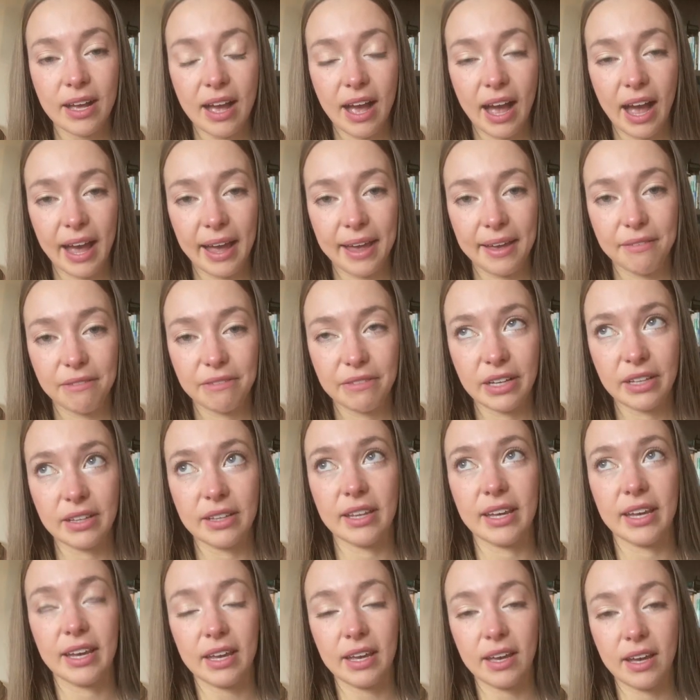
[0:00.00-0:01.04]
I felt
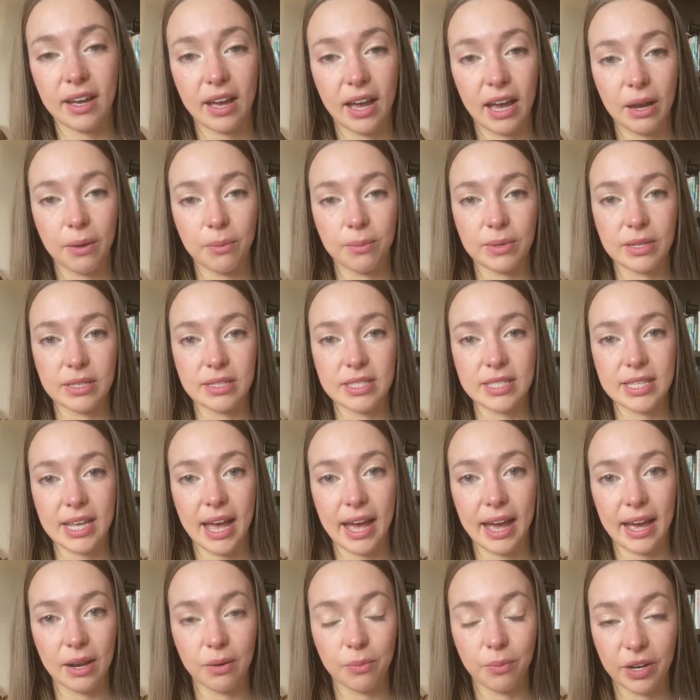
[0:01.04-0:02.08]
like I was
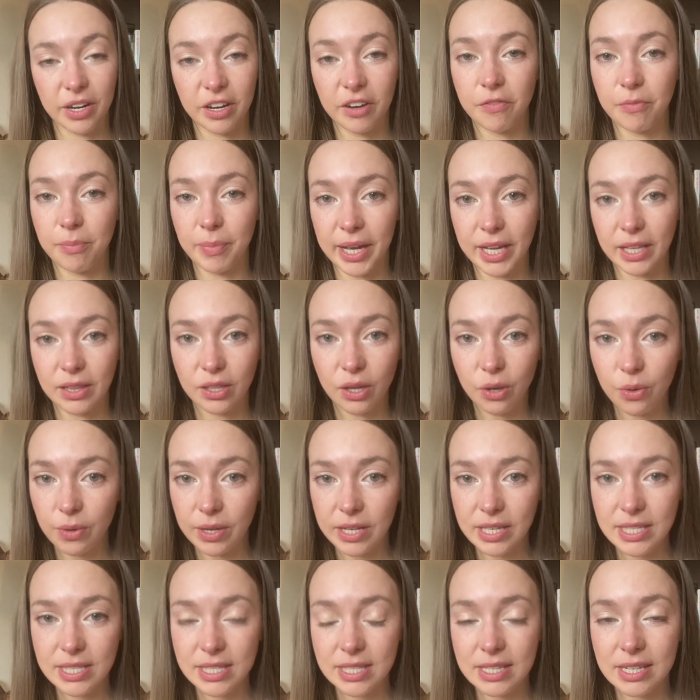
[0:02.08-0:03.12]
at one of my
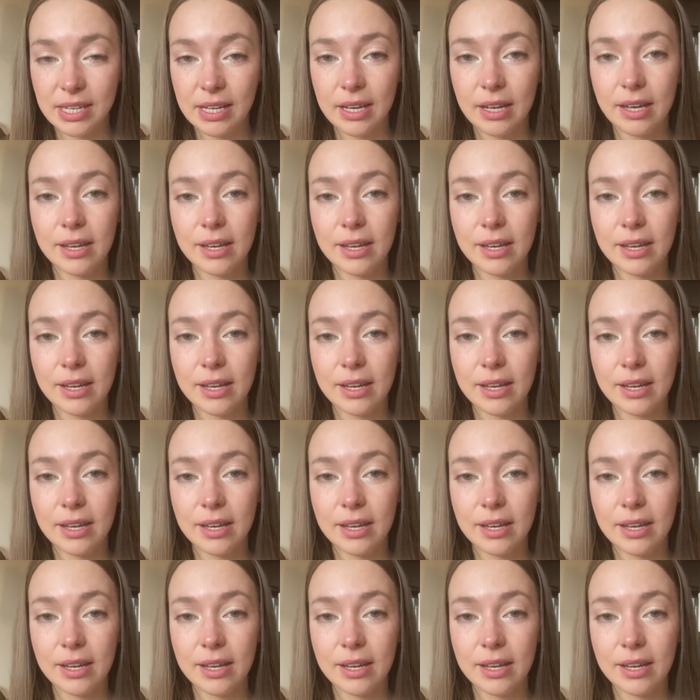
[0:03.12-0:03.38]
lowest,